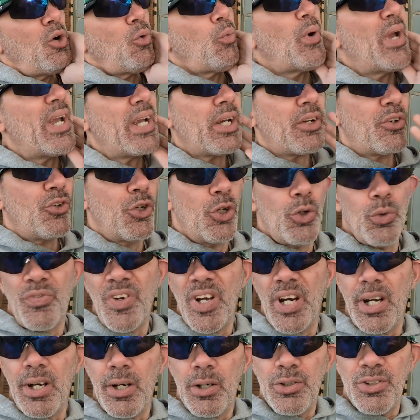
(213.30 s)
We could do
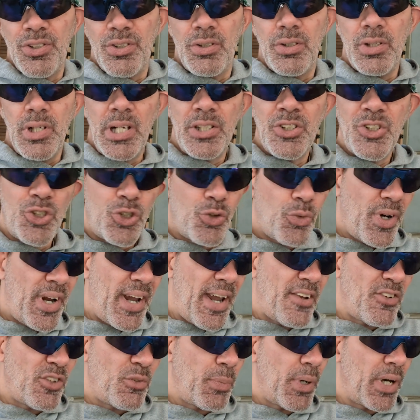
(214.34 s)
videos and
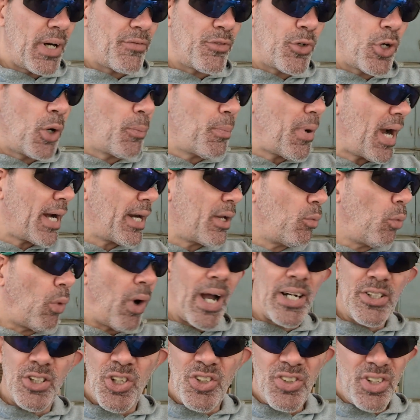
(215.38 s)
streams, but if nobody
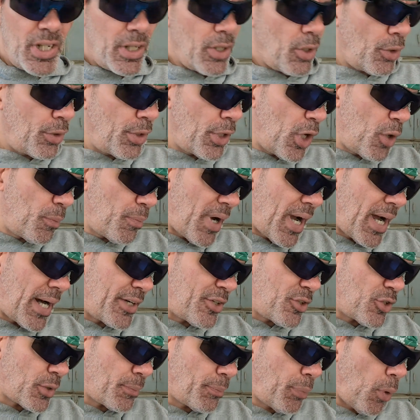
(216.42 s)
watches it or
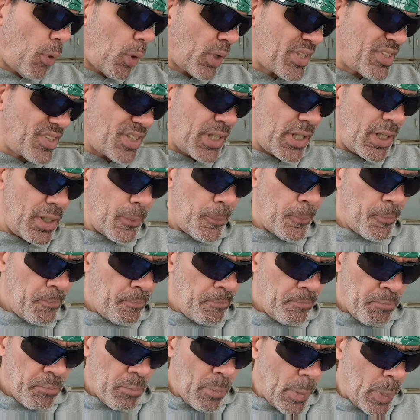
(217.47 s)
nobody supports it,
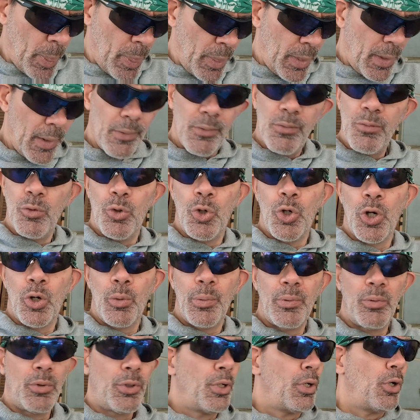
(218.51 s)

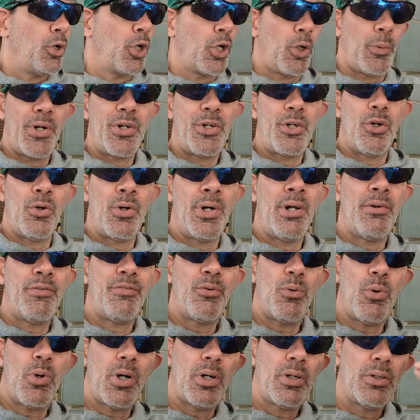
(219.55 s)
who are we doing it
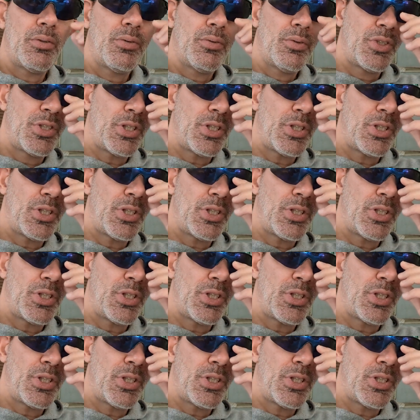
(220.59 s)
for?